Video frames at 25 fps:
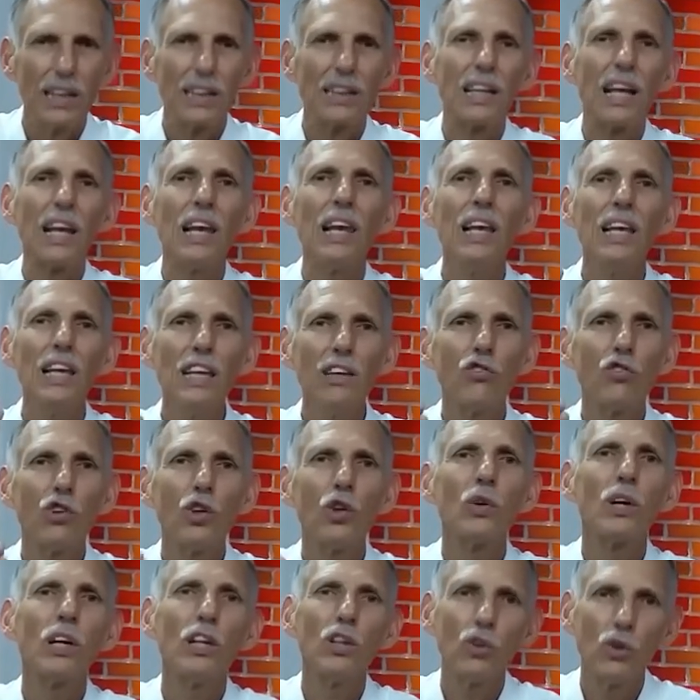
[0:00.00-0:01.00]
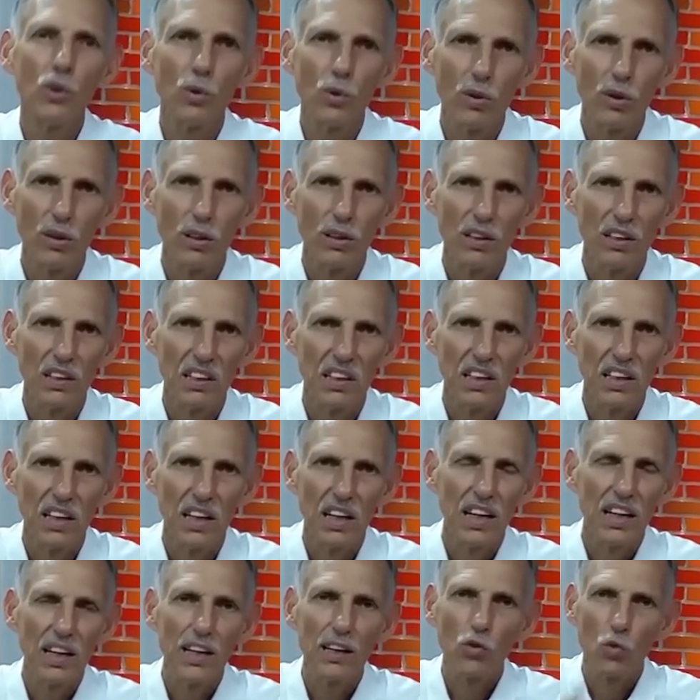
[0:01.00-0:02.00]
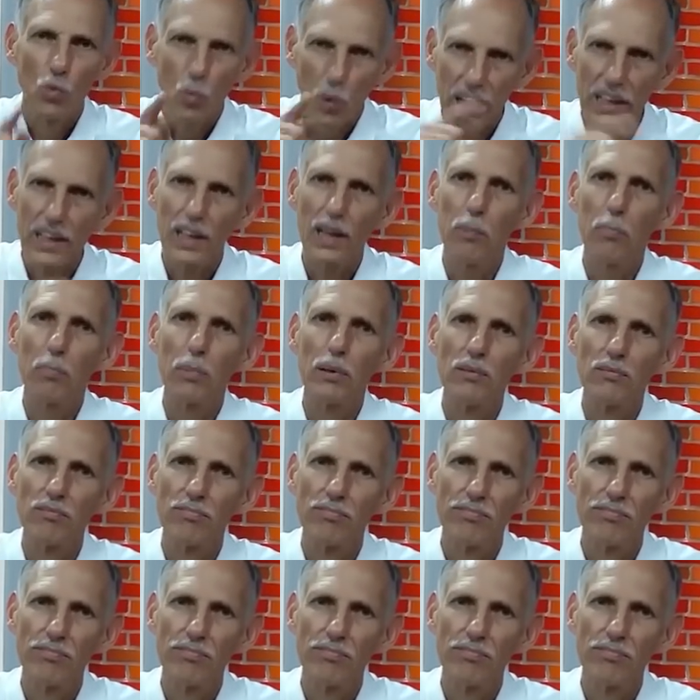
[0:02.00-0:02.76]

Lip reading: The least you can do is wake up.